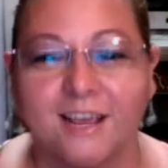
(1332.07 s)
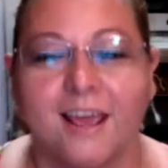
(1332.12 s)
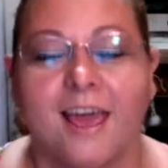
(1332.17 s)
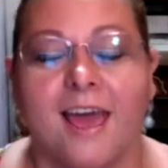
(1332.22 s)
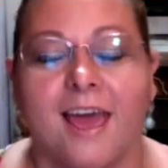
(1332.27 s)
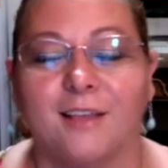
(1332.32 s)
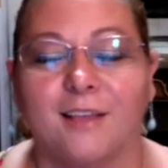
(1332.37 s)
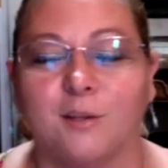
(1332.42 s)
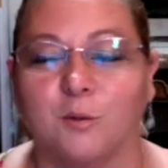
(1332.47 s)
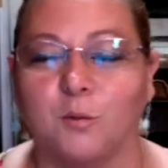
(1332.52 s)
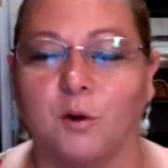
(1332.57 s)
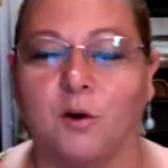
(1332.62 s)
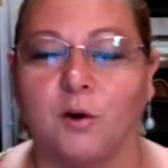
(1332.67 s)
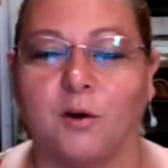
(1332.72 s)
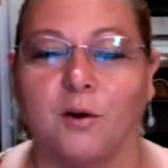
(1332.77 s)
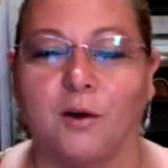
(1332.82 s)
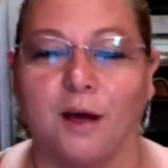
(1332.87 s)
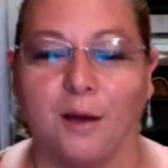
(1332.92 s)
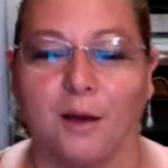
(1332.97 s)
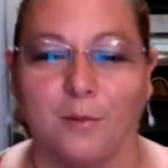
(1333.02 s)
And
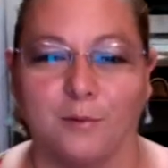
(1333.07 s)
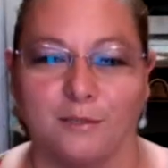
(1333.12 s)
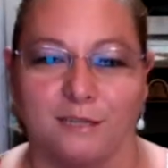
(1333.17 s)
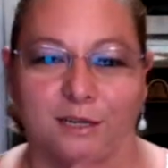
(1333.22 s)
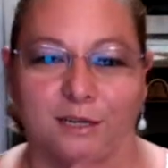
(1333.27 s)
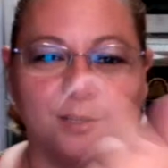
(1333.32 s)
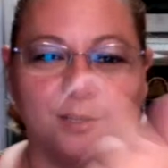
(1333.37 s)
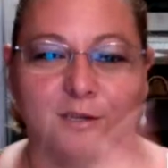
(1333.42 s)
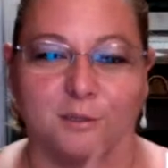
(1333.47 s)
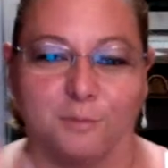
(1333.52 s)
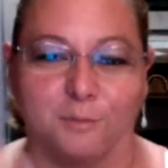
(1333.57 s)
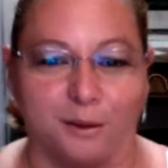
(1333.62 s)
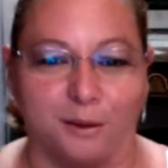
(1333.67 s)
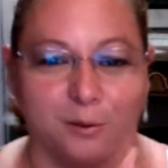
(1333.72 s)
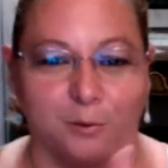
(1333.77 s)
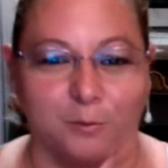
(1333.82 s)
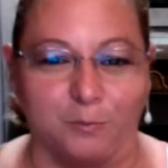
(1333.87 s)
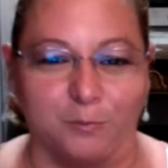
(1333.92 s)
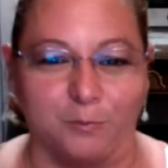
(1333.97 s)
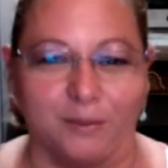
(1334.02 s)
tomorrow I will see you en
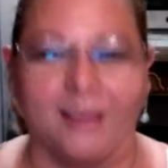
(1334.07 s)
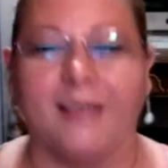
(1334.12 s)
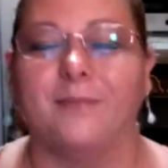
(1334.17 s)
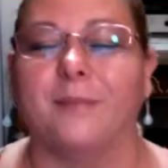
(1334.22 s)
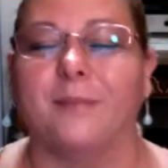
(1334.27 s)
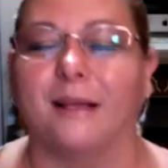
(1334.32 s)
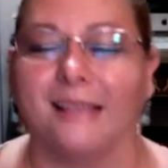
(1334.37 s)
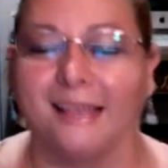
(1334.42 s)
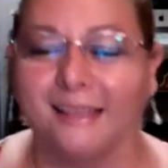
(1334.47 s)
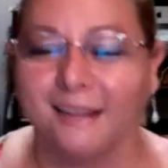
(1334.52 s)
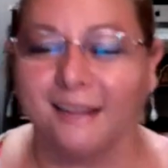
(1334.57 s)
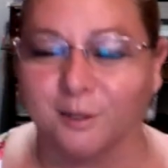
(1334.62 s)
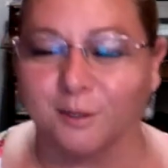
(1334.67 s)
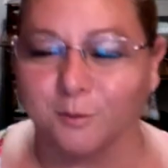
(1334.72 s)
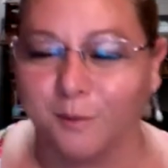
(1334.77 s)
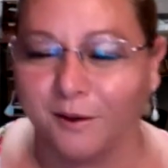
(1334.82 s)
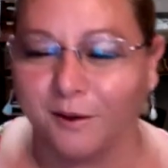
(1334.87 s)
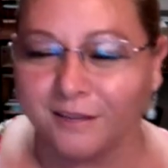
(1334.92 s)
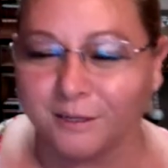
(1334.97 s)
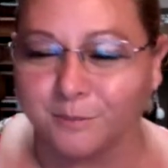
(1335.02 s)
español. Mañana los
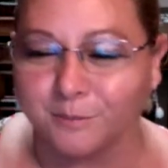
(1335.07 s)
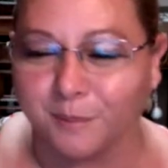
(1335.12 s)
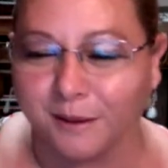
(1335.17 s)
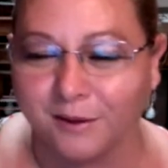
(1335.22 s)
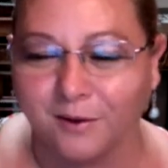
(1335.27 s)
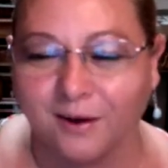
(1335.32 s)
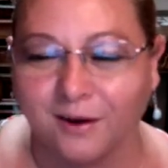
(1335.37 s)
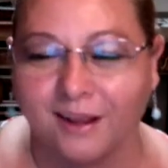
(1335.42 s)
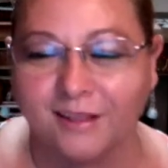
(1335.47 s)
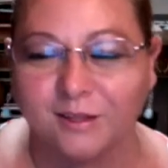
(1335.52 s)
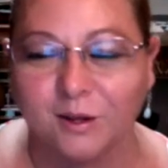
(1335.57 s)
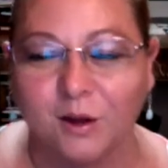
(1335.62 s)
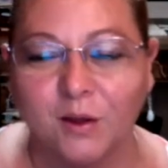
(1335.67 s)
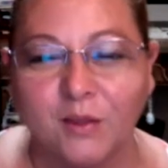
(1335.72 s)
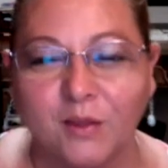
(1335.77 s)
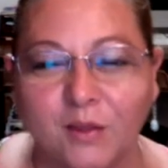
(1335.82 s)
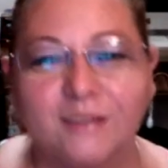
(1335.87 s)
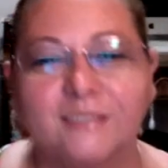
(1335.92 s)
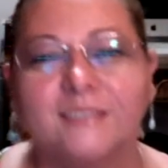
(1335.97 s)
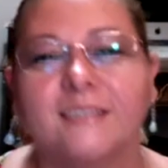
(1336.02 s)
veo en español a
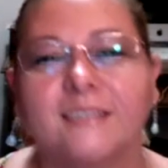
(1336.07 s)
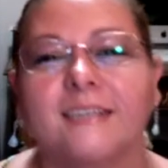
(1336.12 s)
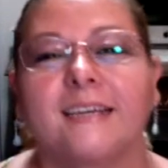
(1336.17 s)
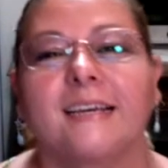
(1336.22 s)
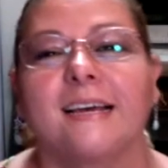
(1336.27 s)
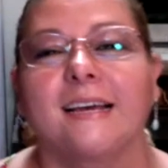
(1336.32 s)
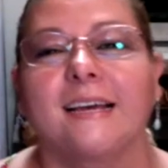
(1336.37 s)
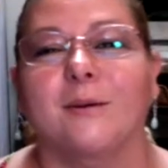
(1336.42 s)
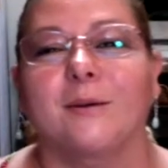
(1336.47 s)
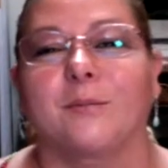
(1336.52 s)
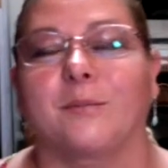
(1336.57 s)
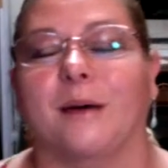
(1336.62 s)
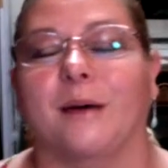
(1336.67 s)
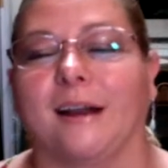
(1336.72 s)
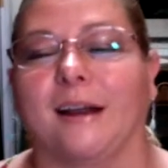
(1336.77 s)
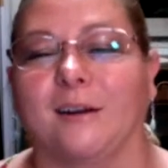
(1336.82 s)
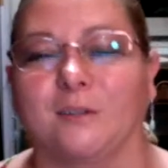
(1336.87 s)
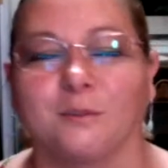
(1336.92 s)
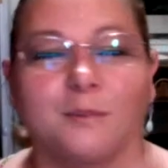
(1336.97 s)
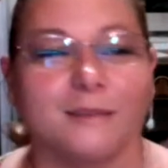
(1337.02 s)
todos para
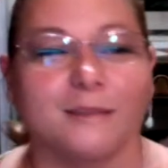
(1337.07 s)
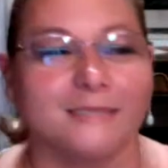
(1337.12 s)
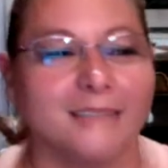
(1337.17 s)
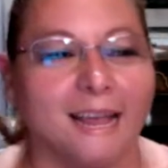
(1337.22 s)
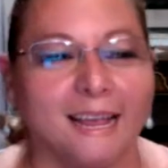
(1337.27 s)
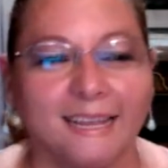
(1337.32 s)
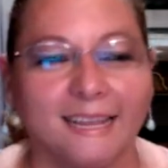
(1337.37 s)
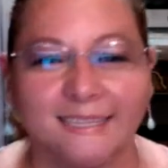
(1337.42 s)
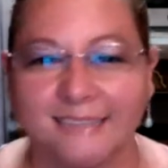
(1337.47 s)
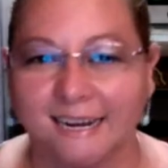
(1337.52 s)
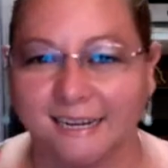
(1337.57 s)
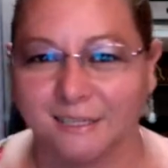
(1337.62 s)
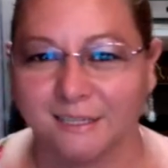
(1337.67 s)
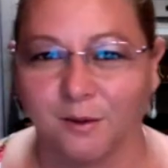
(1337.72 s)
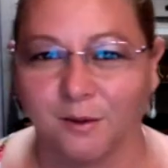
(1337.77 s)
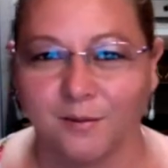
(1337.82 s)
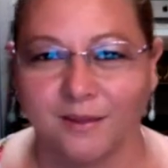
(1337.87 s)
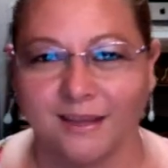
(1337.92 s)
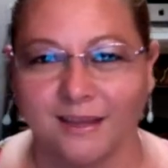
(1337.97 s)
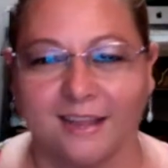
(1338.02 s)
los mensajes a las
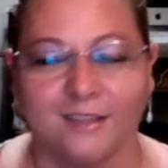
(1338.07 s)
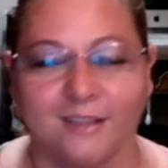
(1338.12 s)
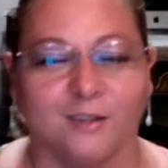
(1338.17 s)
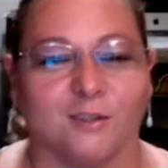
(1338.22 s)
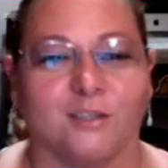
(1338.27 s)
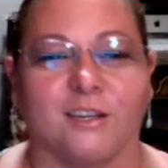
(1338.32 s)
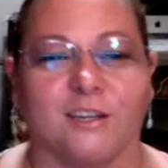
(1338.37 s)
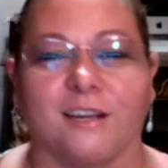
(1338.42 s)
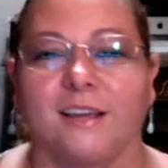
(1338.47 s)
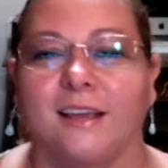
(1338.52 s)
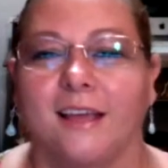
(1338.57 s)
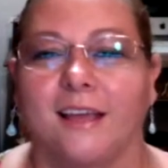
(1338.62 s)
9 de la noche.